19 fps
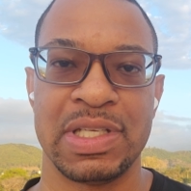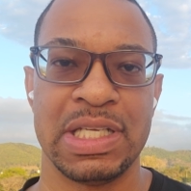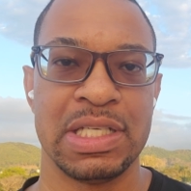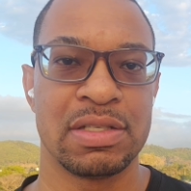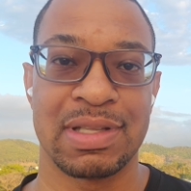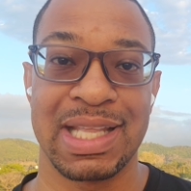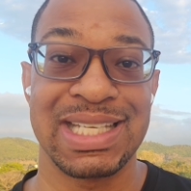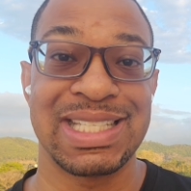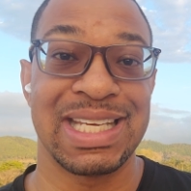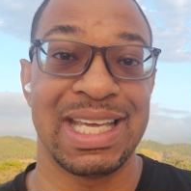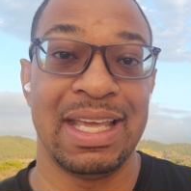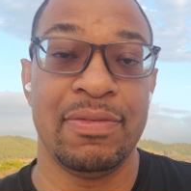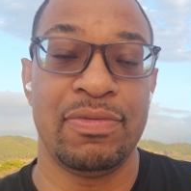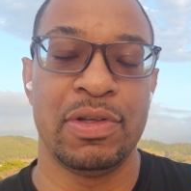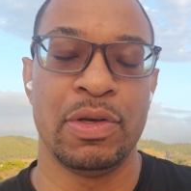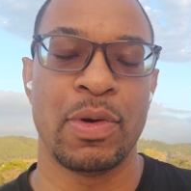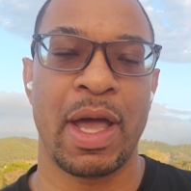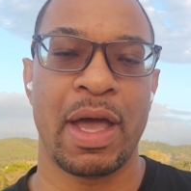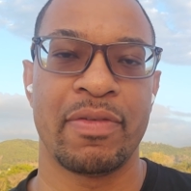diesel? That's
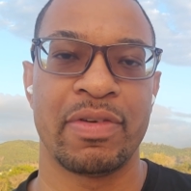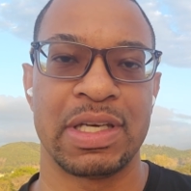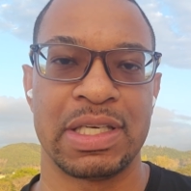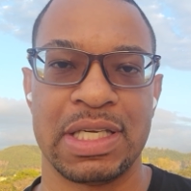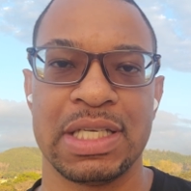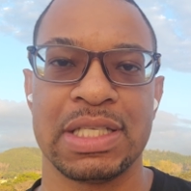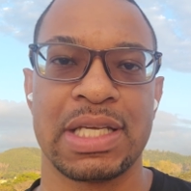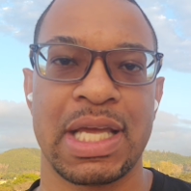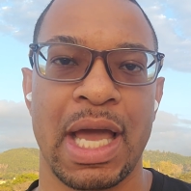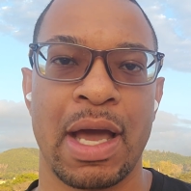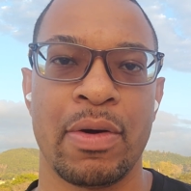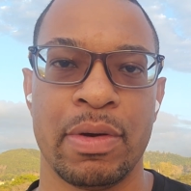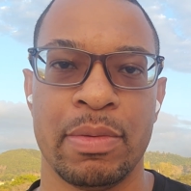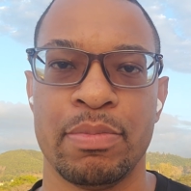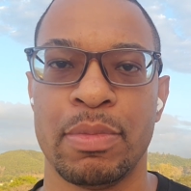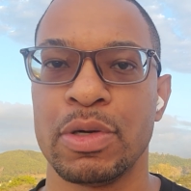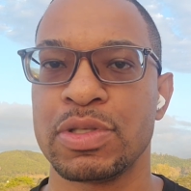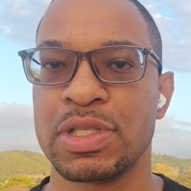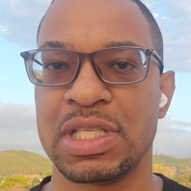if you have a discount, and
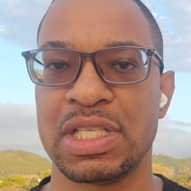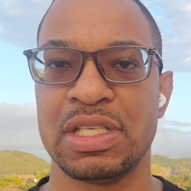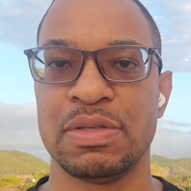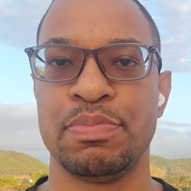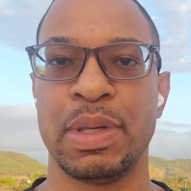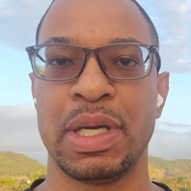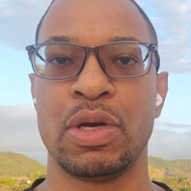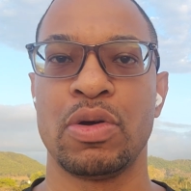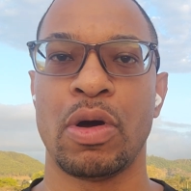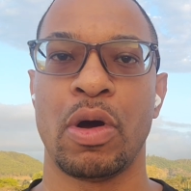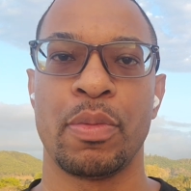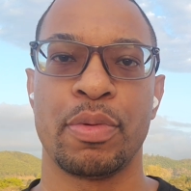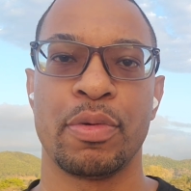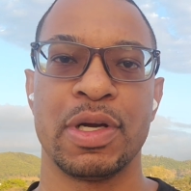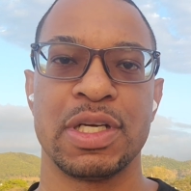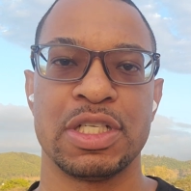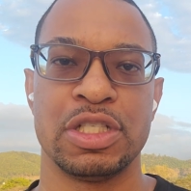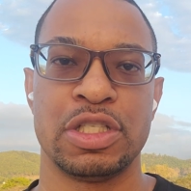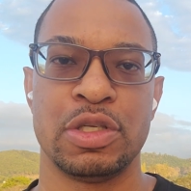most of these big
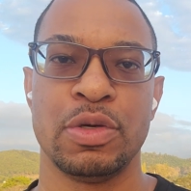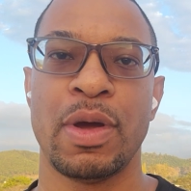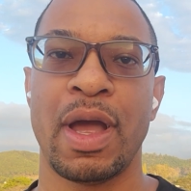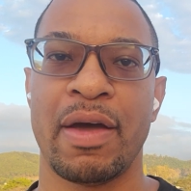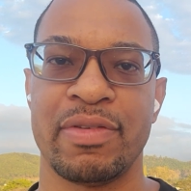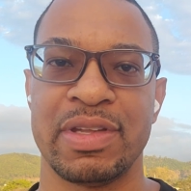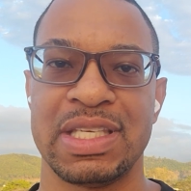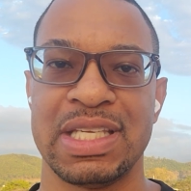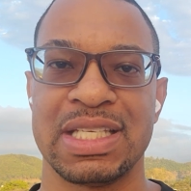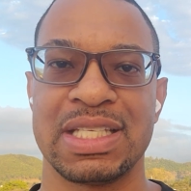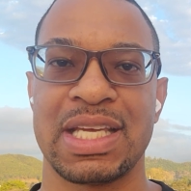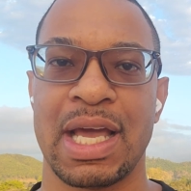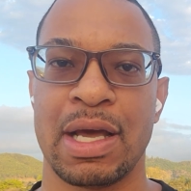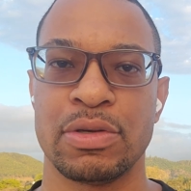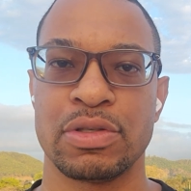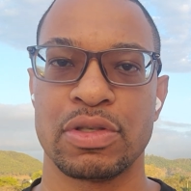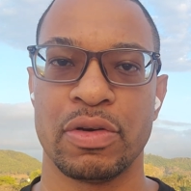corporations do have a discount.